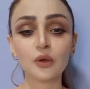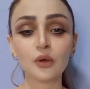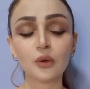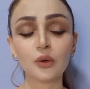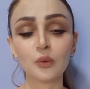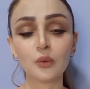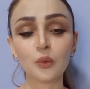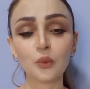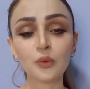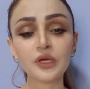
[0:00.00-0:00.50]

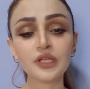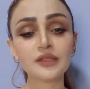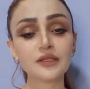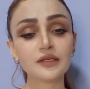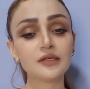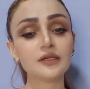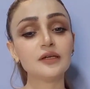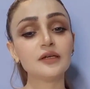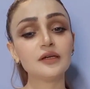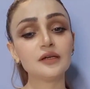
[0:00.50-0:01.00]
with
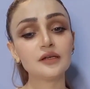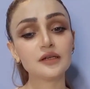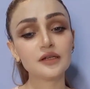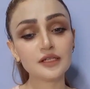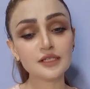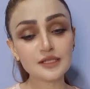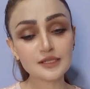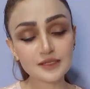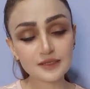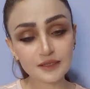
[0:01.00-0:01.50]

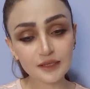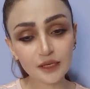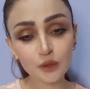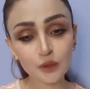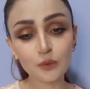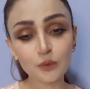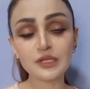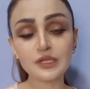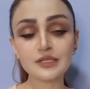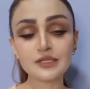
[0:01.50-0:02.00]

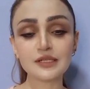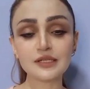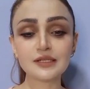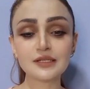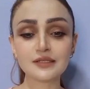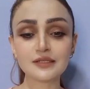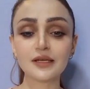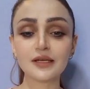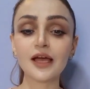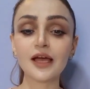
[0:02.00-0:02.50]
consequences
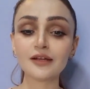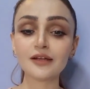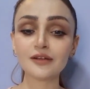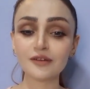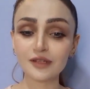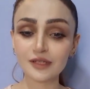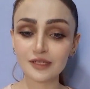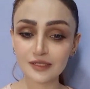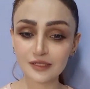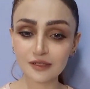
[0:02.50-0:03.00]
and
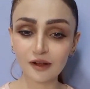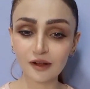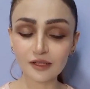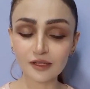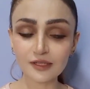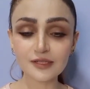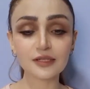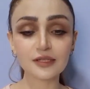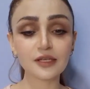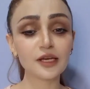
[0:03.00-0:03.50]

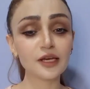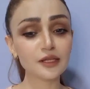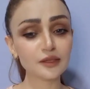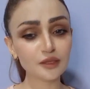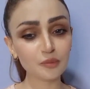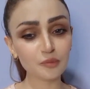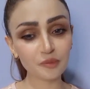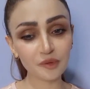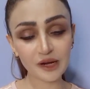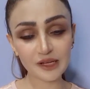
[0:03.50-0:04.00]
results in the
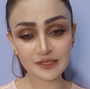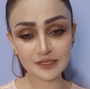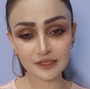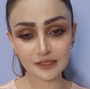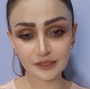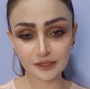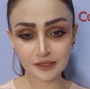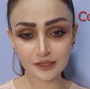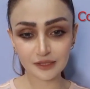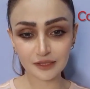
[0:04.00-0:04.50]

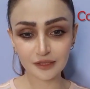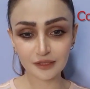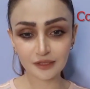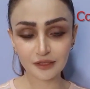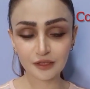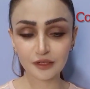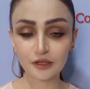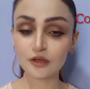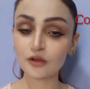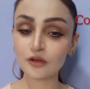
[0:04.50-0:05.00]
present.
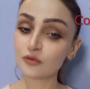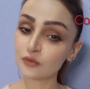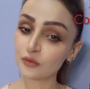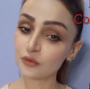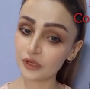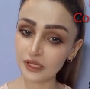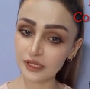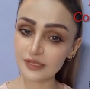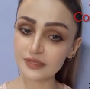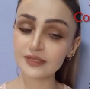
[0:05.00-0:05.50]
For
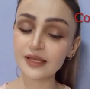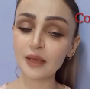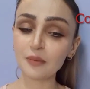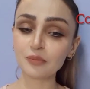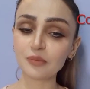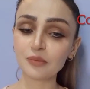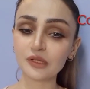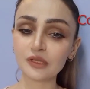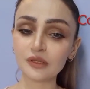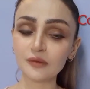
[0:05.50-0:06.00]

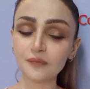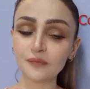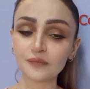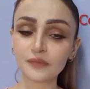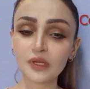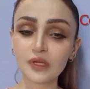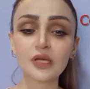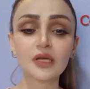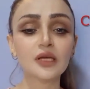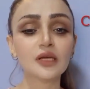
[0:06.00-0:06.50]
example,
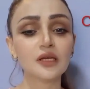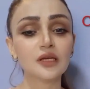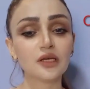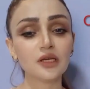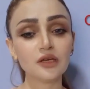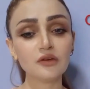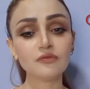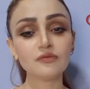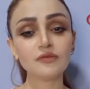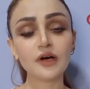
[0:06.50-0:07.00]
if
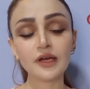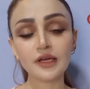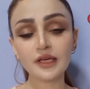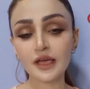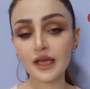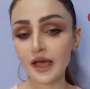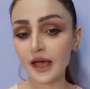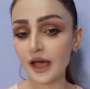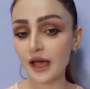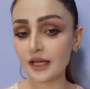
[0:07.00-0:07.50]
I
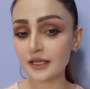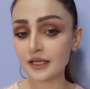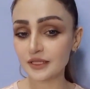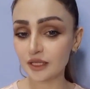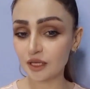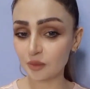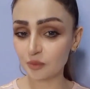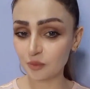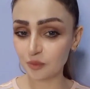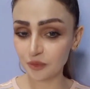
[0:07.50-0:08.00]
had a
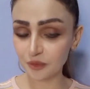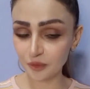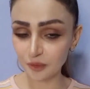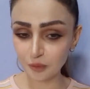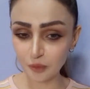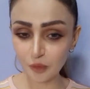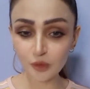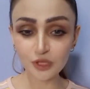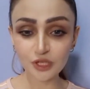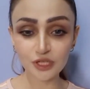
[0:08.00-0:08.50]

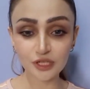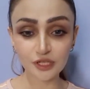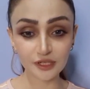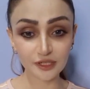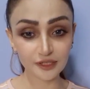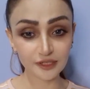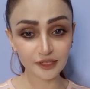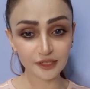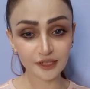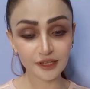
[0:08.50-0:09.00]
promotion,
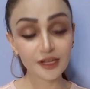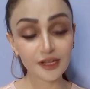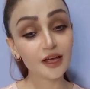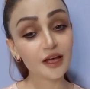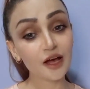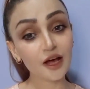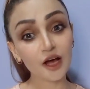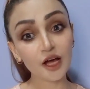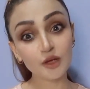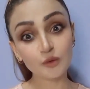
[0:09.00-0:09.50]

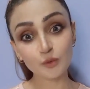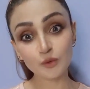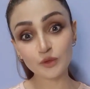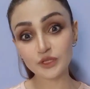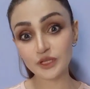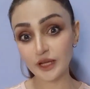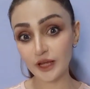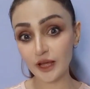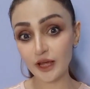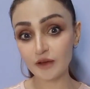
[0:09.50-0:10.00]
I would
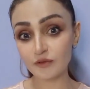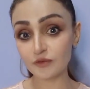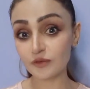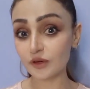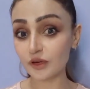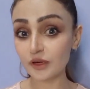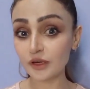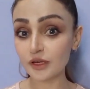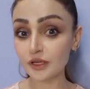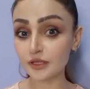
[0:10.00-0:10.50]
have
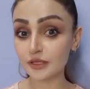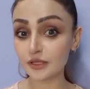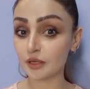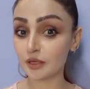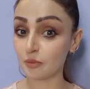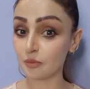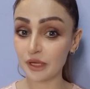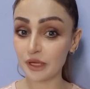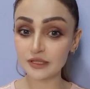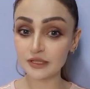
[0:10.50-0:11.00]
earned
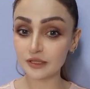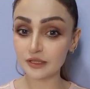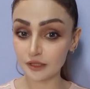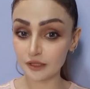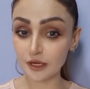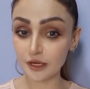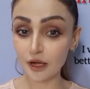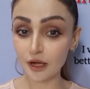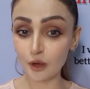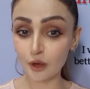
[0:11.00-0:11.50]
better
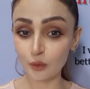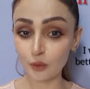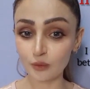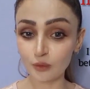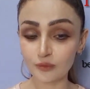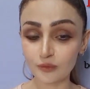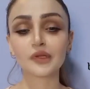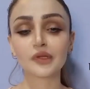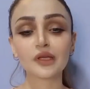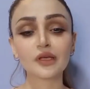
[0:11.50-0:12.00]
now.
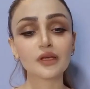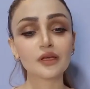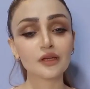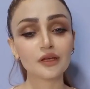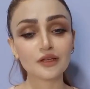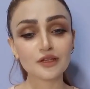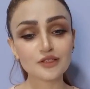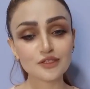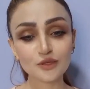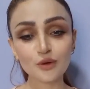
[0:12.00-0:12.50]

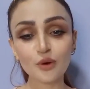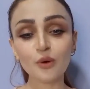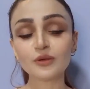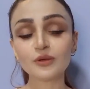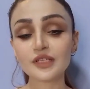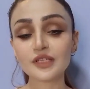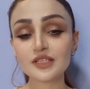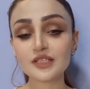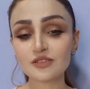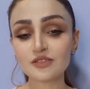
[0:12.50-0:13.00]
So the
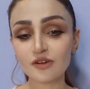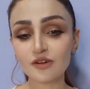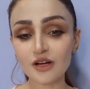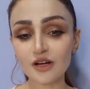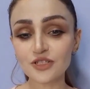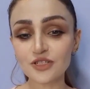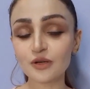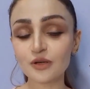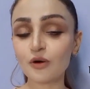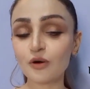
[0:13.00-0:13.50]

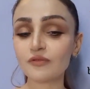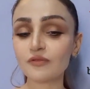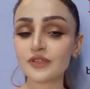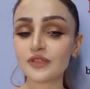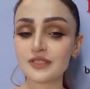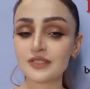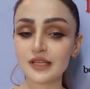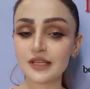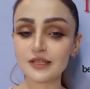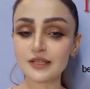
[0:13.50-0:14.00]
structure of the
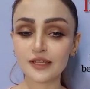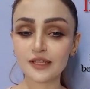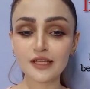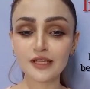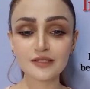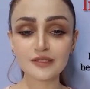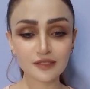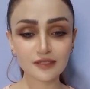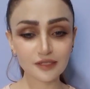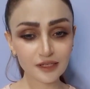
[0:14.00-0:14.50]
sentence
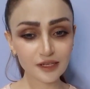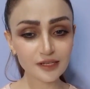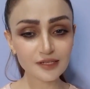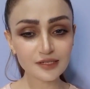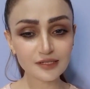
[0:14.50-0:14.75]
is,